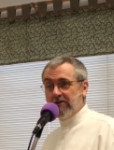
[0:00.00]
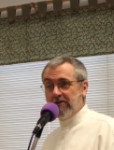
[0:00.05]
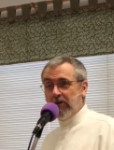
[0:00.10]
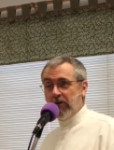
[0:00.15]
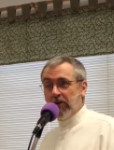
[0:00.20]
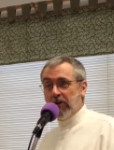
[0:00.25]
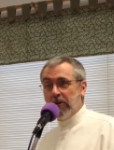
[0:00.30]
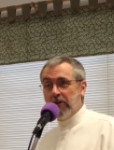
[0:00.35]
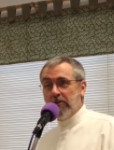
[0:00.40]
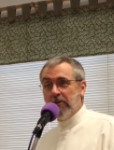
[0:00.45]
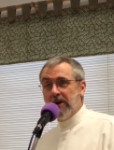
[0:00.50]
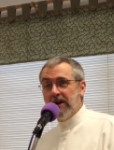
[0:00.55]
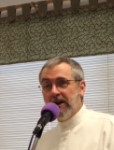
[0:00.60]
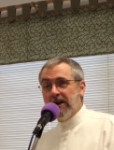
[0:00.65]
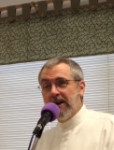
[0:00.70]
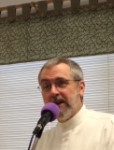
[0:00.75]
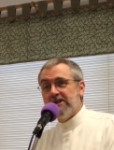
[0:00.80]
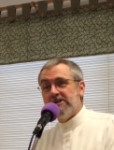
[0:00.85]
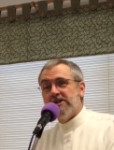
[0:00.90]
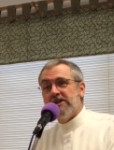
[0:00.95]
for him
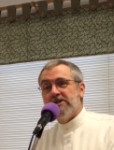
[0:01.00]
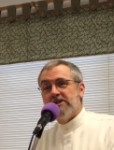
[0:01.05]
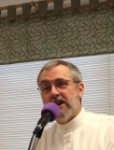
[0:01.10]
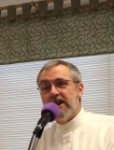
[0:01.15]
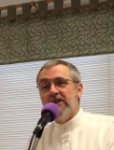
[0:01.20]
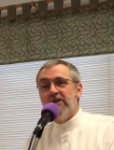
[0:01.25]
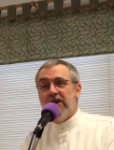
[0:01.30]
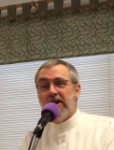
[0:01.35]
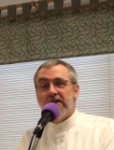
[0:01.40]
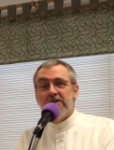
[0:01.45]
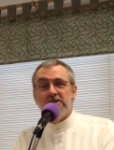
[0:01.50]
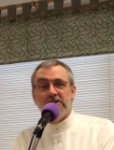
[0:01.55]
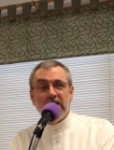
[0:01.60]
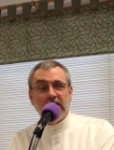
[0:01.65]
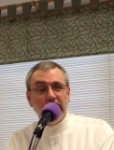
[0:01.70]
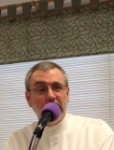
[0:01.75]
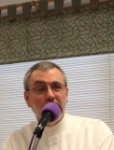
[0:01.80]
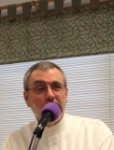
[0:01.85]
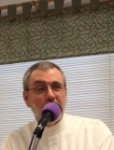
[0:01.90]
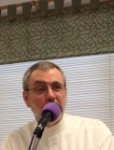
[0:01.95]
and says, I know how to
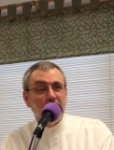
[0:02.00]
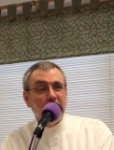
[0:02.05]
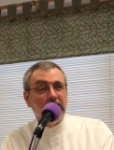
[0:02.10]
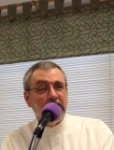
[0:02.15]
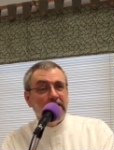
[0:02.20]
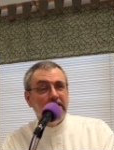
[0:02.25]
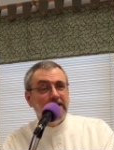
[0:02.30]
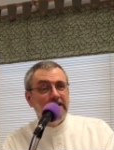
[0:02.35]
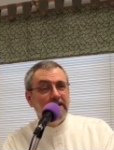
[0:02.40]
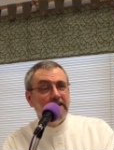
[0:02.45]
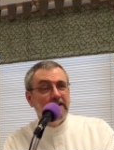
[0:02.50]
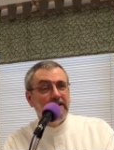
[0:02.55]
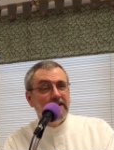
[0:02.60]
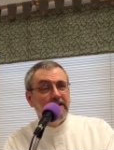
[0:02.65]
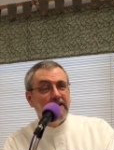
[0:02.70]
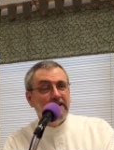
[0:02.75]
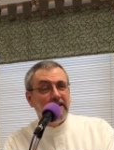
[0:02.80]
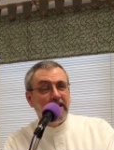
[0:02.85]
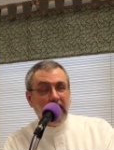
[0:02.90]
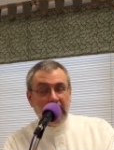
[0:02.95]
set you free.
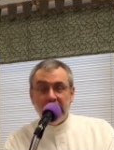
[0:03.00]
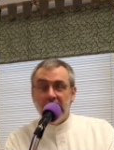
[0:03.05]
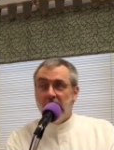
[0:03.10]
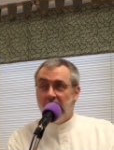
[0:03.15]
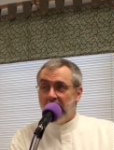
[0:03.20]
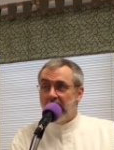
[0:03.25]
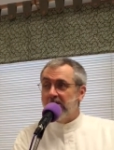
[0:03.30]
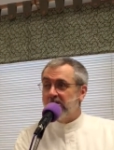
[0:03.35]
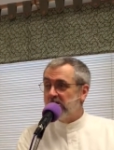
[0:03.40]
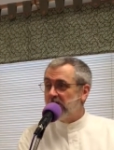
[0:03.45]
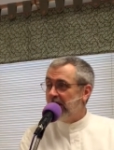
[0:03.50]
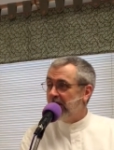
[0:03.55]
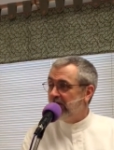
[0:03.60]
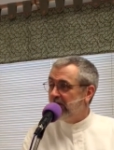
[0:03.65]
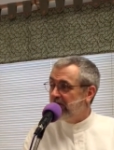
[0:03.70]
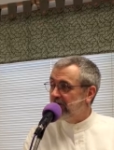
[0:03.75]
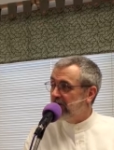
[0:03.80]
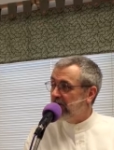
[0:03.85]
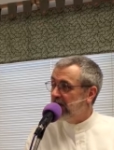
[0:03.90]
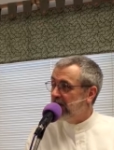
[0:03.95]
I know how to set
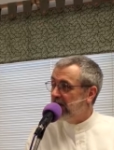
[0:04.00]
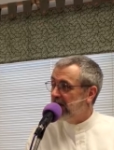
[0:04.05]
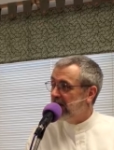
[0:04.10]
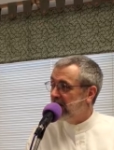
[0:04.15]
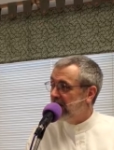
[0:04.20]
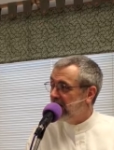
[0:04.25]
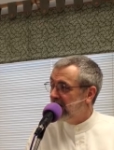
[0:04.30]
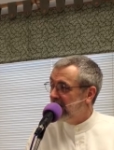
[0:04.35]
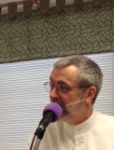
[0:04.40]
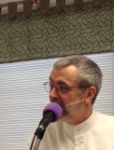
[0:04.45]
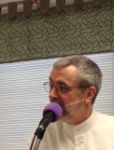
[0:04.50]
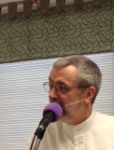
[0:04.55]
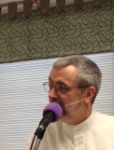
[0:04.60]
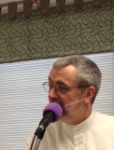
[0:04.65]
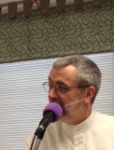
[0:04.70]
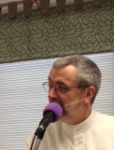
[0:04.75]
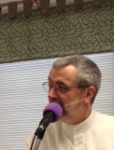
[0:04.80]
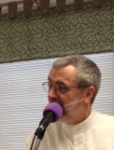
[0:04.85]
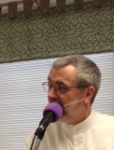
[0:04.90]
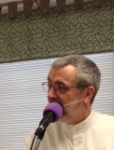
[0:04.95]
you free.
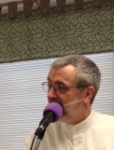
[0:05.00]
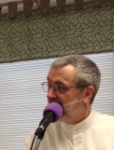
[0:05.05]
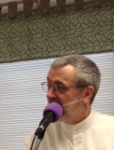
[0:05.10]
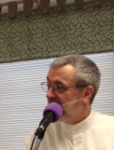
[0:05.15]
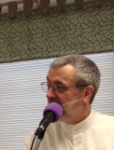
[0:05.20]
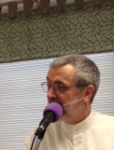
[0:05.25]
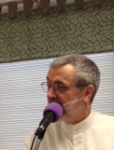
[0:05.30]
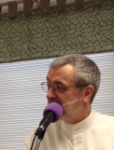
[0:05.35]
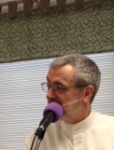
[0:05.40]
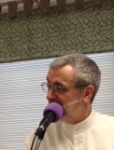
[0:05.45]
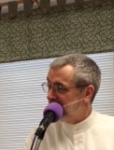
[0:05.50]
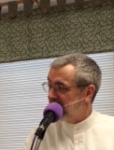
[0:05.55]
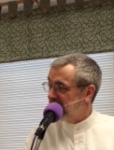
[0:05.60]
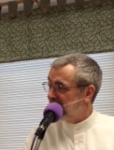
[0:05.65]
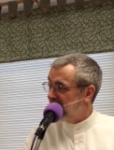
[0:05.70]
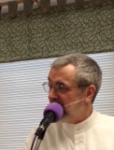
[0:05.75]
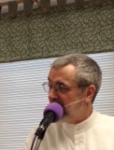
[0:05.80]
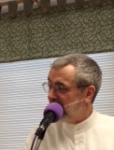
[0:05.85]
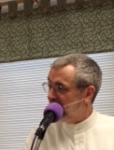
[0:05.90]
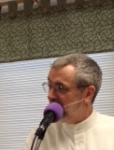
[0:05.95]
You got to set
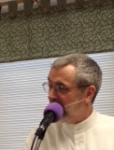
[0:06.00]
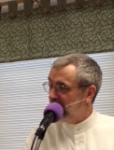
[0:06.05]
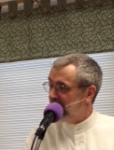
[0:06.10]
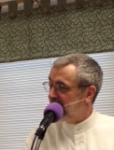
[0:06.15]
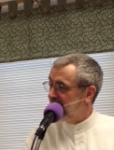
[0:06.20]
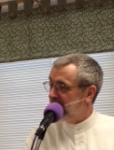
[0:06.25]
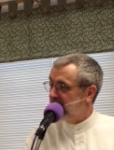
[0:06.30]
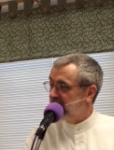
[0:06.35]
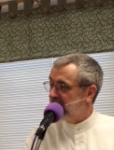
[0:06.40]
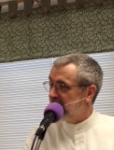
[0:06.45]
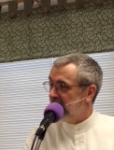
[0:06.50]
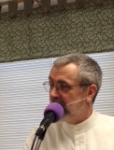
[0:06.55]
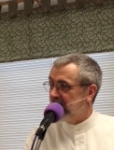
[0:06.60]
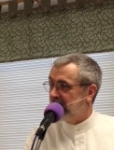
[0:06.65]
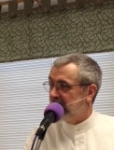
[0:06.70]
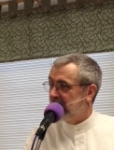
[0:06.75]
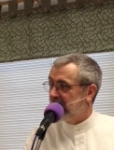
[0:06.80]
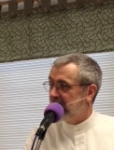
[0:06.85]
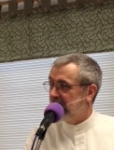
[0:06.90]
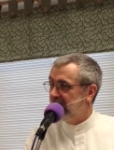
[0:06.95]
aside all of this stuff,
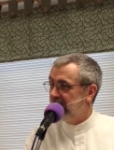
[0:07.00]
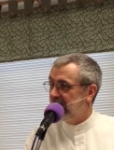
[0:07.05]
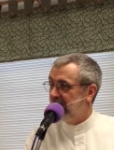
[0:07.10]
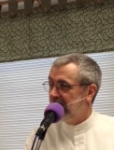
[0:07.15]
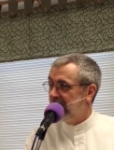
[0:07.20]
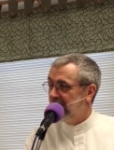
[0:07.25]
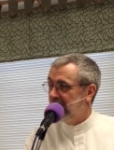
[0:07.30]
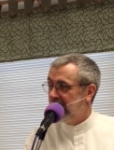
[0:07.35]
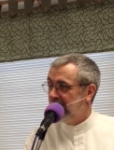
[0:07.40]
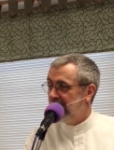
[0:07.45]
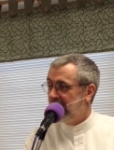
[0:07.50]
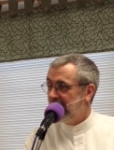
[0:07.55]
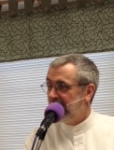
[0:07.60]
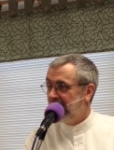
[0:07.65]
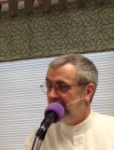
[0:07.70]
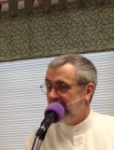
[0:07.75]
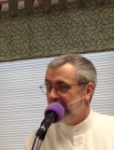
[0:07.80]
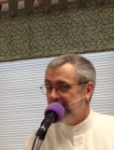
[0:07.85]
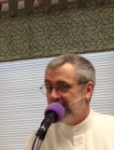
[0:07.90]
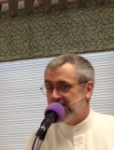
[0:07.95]

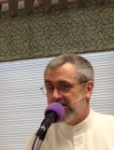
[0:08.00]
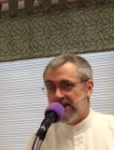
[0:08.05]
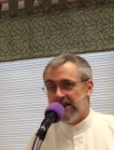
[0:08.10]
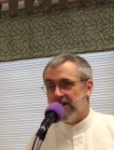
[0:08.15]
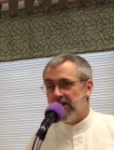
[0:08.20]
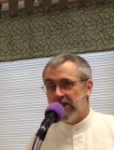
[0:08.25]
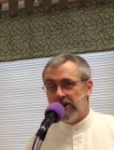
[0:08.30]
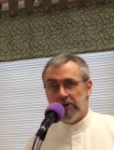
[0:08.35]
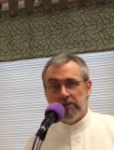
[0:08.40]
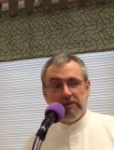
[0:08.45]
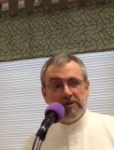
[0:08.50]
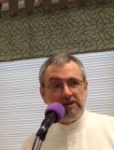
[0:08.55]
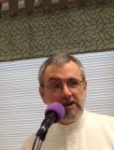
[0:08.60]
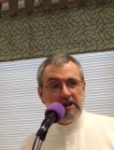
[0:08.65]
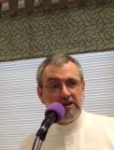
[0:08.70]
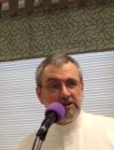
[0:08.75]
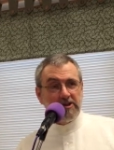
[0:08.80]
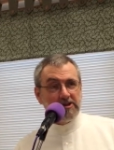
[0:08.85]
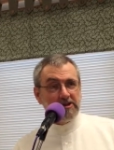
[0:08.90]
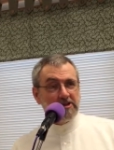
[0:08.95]
sell all your
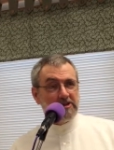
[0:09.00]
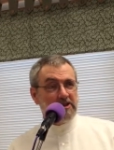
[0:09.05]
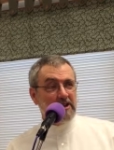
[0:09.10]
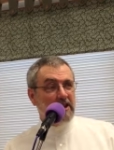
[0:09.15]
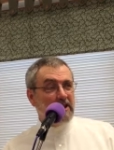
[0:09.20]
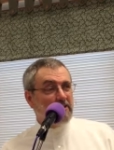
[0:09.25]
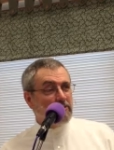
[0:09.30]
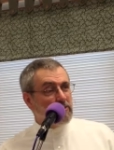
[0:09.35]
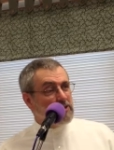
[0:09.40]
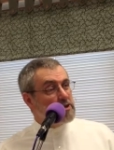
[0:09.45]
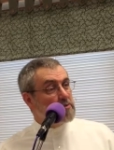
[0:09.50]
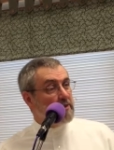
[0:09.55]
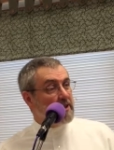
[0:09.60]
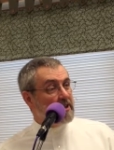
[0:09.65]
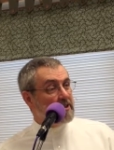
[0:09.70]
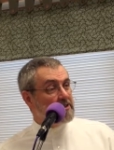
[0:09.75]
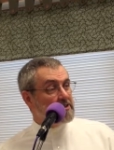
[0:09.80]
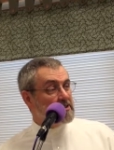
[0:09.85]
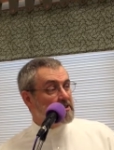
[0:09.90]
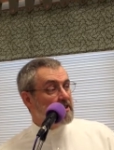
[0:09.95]
possessions, which
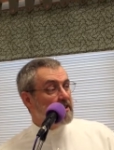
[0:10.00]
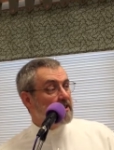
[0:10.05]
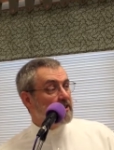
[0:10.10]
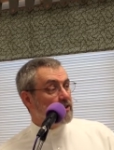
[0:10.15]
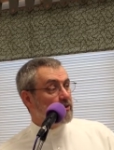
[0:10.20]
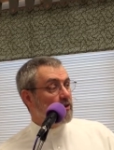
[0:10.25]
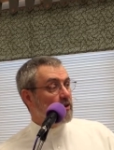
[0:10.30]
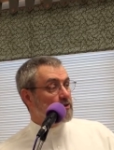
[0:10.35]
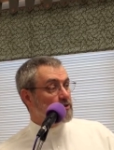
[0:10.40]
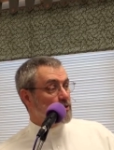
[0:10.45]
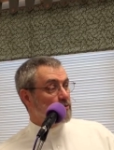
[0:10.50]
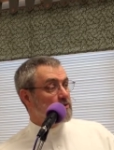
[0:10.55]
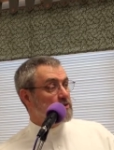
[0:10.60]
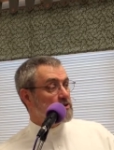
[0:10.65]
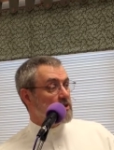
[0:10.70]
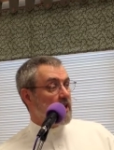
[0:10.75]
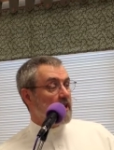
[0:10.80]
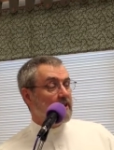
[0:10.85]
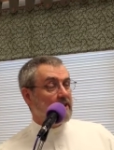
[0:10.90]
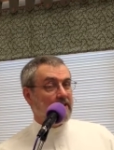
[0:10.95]
means you're also
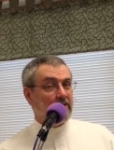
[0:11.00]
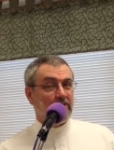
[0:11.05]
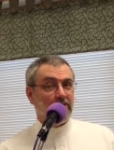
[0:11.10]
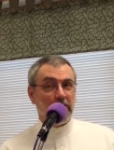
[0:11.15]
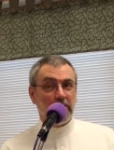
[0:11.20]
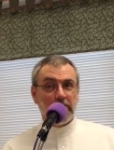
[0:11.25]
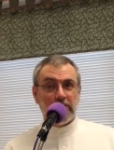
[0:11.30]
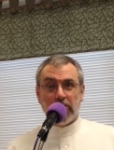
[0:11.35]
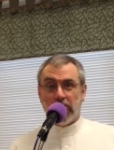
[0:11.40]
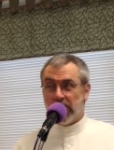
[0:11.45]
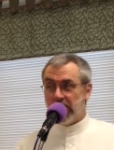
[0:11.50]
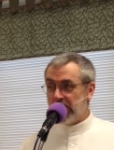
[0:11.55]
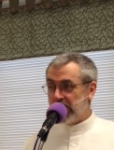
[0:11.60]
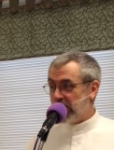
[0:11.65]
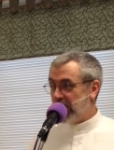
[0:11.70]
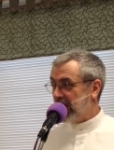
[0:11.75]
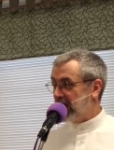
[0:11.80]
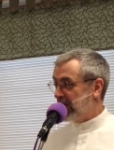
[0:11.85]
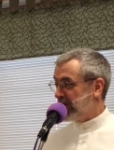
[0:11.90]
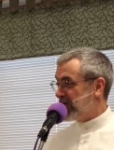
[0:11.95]
resigning from the board of
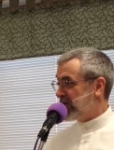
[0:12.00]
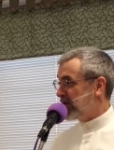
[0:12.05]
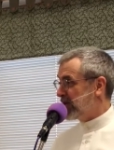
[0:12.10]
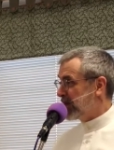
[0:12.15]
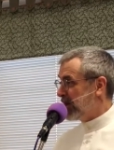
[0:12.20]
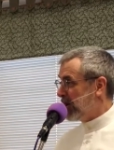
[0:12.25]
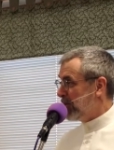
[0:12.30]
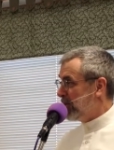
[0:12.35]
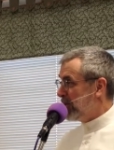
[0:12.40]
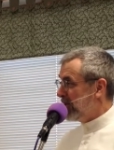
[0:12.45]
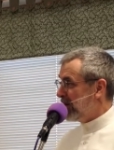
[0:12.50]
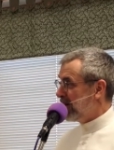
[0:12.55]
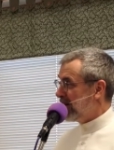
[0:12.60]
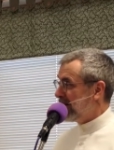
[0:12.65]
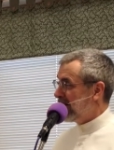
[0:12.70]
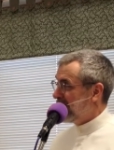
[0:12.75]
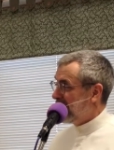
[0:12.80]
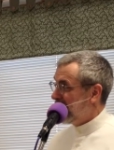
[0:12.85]
directors of the company.